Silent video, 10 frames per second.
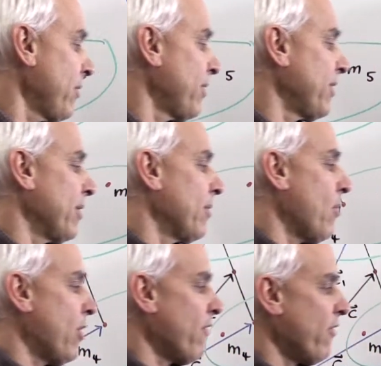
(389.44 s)
with the
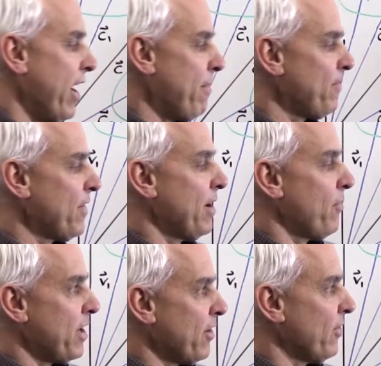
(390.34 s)
1 over m,
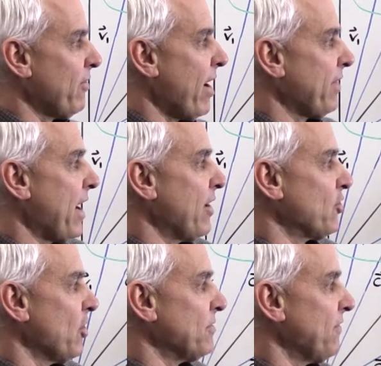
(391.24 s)
we can rewrite that in
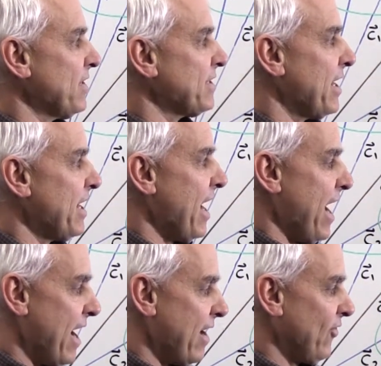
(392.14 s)
terms of this thing
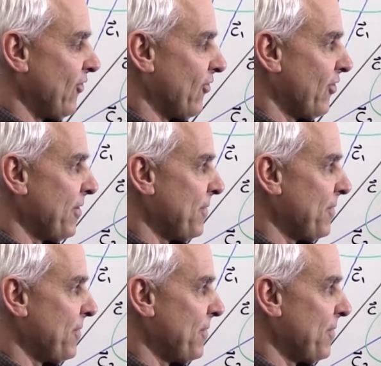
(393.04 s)
as